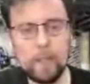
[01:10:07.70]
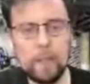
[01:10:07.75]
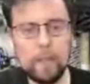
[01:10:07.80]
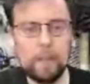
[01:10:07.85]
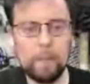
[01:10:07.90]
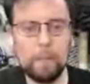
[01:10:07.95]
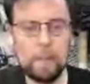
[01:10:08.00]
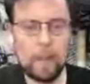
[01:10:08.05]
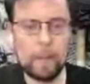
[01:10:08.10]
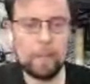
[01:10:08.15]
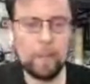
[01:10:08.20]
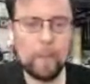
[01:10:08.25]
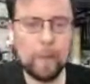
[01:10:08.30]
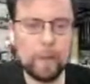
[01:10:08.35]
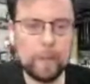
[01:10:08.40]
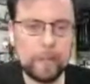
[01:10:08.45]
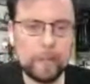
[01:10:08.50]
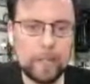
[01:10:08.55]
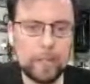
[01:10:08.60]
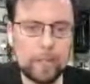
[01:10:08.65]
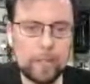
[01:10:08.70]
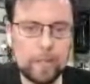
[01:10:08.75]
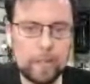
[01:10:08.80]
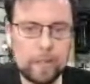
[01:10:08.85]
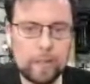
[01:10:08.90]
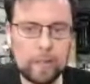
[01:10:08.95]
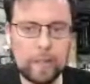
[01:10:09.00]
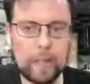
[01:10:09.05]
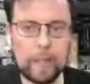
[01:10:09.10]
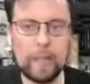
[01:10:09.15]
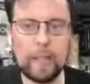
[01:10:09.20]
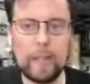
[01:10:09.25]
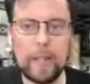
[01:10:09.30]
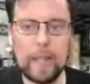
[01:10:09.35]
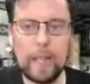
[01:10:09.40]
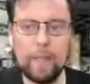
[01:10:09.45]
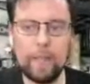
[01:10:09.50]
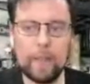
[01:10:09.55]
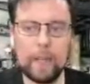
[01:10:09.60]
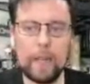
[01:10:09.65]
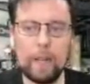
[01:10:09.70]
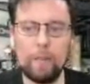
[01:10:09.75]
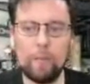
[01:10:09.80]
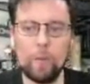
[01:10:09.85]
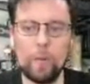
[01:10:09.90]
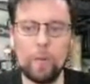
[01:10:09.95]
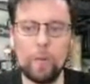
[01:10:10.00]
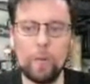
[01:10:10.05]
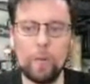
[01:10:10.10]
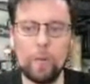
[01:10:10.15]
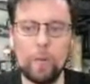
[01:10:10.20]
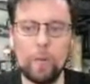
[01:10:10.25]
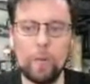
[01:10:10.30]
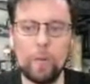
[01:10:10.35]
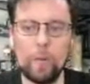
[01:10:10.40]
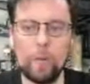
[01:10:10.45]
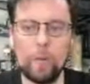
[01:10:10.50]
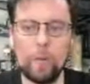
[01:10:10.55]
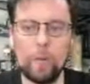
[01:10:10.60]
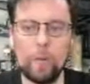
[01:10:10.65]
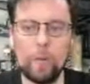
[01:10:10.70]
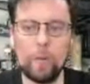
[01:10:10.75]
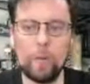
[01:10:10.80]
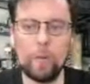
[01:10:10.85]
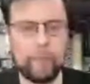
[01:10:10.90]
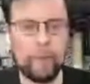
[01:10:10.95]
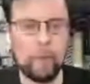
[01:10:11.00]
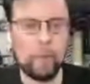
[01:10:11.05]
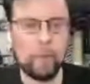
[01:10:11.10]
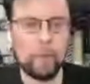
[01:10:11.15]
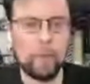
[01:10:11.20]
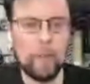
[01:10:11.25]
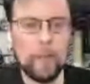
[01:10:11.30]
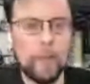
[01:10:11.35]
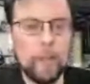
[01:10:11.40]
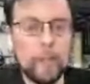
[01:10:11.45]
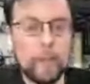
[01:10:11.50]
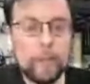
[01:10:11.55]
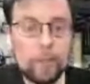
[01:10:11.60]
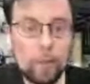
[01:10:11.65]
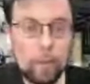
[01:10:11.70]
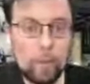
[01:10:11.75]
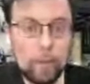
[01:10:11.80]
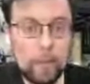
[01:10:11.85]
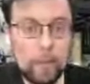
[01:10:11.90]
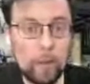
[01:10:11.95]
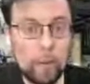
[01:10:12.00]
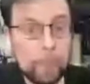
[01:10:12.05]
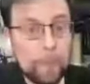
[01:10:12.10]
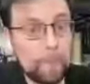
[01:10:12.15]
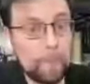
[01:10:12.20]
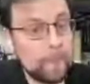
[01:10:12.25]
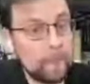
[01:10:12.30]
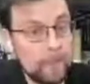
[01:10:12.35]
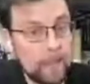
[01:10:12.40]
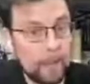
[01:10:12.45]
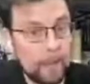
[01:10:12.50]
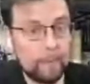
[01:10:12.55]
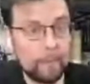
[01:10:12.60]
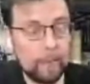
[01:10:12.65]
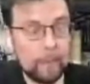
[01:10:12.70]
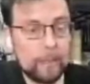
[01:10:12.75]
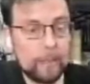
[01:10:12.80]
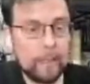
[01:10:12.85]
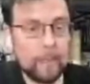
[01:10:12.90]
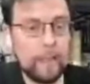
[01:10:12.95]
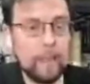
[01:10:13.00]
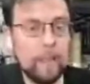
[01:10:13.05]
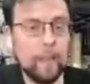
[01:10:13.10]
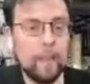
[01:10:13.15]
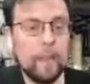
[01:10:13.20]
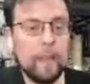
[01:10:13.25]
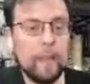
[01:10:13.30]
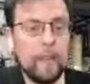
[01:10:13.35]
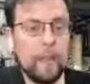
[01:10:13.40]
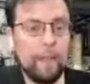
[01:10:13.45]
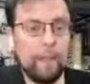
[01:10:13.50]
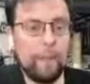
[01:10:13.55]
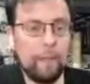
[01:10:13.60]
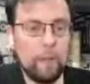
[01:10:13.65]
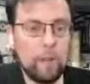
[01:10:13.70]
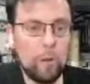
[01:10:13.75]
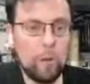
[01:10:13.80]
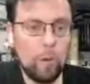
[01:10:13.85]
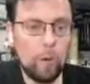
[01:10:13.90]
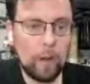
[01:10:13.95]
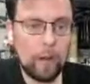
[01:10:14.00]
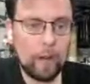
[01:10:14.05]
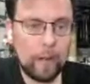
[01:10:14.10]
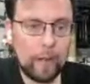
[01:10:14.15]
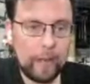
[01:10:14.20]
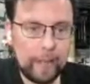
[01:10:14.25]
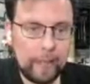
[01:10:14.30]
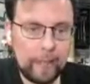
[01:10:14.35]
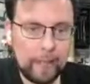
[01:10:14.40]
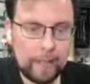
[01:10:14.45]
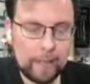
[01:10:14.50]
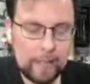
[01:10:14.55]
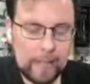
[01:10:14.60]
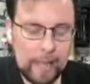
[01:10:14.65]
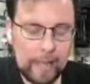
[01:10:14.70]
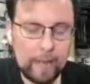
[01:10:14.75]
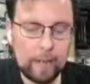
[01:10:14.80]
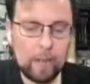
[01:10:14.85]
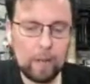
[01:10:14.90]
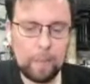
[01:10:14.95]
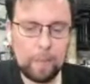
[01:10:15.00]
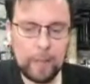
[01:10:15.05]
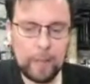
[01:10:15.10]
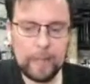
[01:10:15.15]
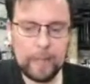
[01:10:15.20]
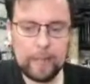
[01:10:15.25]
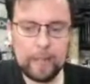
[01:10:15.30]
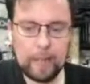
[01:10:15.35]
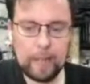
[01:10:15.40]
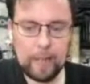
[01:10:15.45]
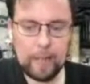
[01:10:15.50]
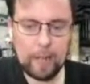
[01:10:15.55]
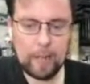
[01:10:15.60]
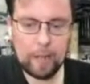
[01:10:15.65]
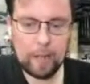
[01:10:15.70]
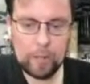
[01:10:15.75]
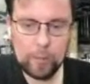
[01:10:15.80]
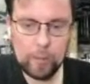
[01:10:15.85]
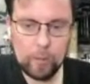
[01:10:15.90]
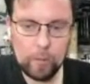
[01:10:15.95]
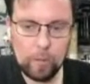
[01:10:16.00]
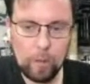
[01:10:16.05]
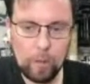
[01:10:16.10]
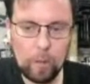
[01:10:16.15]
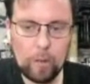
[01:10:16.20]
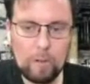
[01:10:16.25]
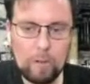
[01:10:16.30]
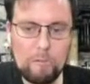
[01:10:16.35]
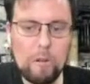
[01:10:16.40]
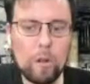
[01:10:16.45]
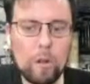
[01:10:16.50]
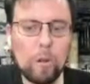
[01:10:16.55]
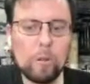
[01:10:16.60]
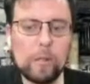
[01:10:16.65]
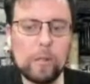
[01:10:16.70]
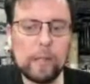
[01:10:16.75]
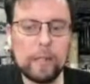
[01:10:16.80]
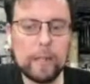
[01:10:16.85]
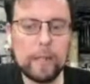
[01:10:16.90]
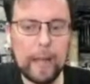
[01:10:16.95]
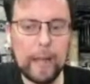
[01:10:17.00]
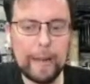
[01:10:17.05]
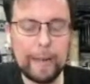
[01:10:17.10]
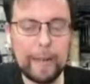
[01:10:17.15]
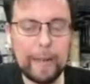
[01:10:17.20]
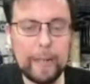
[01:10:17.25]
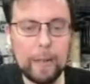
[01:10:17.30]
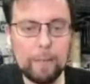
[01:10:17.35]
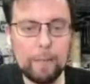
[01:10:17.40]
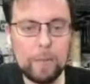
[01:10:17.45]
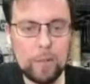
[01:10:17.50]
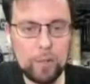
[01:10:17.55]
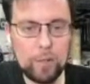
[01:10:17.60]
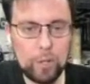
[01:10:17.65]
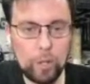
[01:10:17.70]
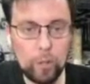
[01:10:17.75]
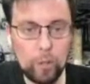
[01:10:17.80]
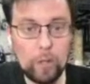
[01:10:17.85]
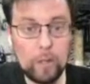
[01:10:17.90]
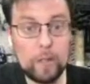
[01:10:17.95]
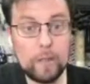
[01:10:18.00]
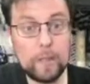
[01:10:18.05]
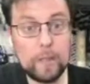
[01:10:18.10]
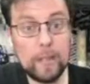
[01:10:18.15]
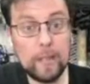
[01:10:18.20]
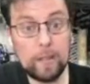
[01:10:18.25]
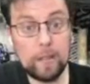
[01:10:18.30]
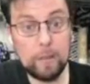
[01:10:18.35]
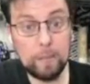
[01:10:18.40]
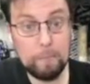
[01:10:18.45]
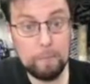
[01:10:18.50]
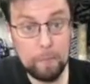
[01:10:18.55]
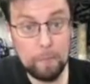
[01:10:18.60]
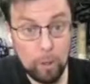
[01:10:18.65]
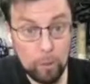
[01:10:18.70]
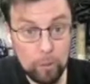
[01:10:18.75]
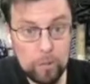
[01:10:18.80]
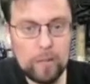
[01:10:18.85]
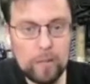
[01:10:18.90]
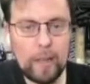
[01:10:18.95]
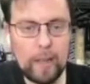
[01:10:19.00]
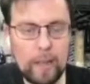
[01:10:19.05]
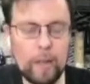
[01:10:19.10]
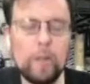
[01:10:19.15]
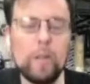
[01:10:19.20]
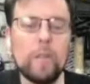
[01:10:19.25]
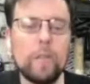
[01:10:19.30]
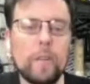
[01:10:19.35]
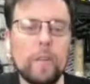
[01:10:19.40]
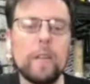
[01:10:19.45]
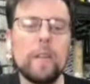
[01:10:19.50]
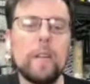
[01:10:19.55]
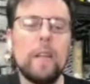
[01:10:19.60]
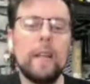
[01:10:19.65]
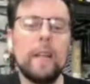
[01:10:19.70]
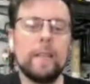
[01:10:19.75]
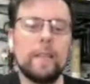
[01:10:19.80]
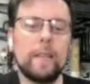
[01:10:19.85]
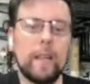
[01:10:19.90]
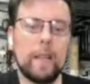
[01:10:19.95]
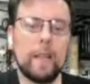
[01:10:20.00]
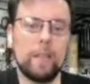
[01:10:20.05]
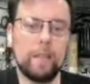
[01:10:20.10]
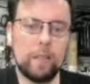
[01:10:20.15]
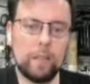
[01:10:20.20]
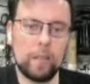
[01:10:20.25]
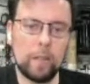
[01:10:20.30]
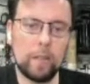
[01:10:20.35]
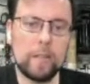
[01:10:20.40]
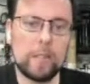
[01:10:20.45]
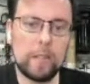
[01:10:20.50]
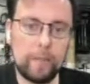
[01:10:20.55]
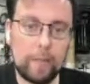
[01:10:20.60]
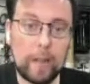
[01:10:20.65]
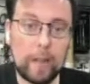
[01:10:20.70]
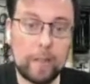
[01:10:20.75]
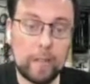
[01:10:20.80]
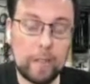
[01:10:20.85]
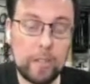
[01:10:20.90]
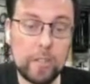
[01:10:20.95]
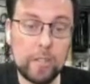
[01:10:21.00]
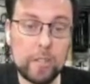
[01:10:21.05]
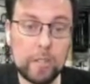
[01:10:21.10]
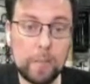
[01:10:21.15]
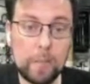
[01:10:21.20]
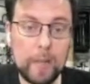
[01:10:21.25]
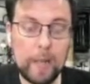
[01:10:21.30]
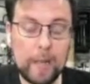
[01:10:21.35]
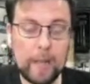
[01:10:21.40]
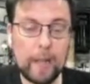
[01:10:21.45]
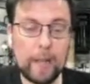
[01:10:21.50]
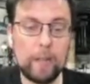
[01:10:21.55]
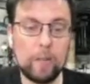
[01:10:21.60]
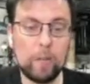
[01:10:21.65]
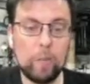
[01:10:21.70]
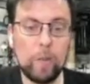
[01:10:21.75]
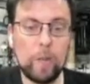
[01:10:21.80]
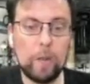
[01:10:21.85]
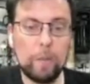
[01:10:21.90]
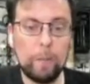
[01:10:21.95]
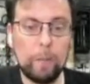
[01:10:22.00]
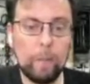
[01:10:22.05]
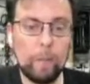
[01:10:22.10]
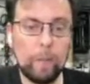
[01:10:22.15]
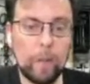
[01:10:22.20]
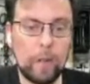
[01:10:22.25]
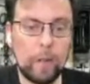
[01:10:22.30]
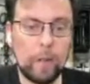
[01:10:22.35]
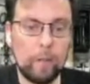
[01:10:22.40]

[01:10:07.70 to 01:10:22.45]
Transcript: CSI. I think they even have one now that you can do on your phone. So definitely, if you intend on bringing that car to a rolling road and getting him to tune it to get the most out, then there is advantages to be had with a